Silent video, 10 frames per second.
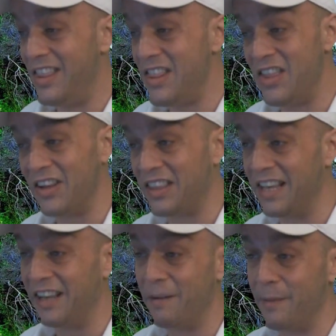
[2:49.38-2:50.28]
they're
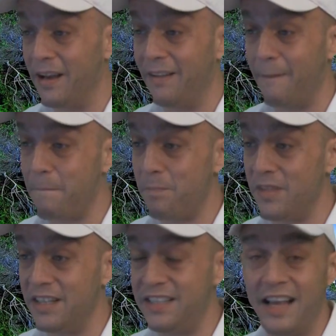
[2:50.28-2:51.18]
thinking about
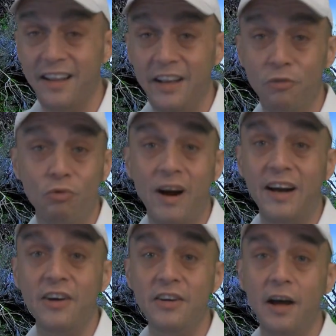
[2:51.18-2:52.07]
selling
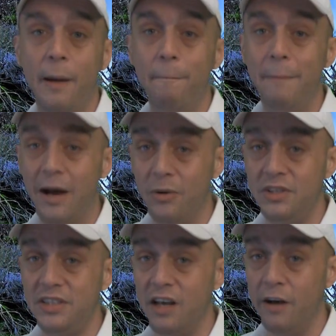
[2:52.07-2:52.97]
record
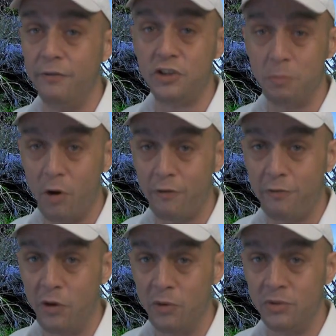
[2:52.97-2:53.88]
amounts of
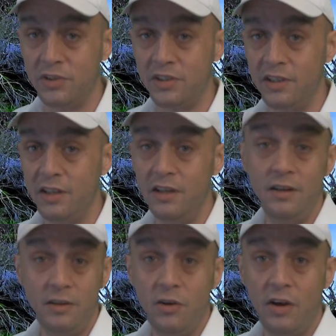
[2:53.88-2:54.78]
smartphones
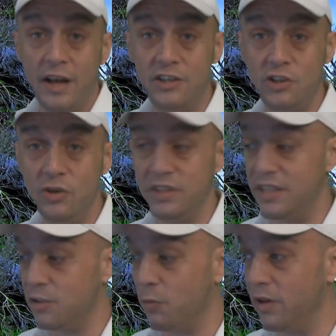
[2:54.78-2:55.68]
as soon as
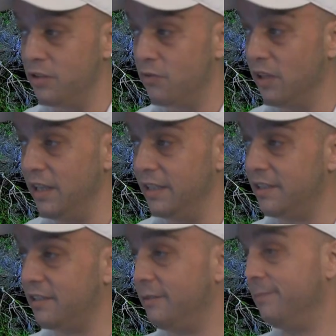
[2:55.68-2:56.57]
this one is released.